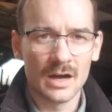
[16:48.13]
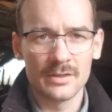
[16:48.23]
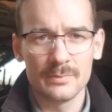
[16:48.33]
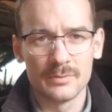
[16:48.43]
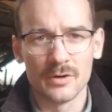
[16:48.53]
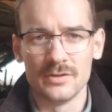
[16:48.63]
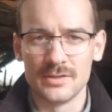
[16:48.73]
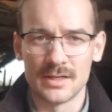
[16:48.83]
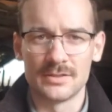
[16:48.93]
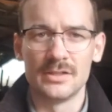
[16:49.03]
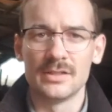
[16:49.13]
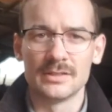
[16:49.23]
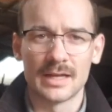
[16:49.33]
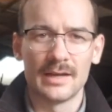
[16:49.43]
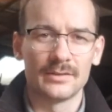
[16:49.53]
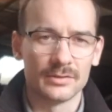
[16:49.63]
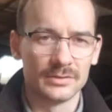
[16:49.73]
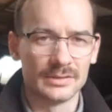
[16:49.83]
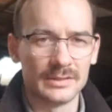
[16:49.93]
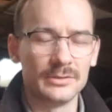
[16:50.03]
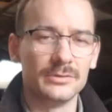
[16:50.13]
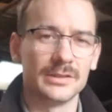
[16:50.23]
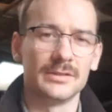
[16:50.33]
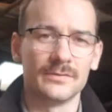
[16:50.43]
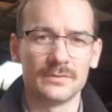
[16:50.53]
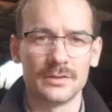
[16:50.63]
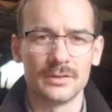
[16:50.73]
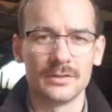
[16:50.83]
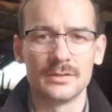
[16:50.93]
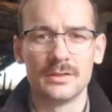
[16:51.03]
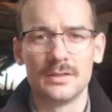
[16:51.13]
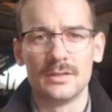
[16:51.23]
other projects, you can take those skills that you've learned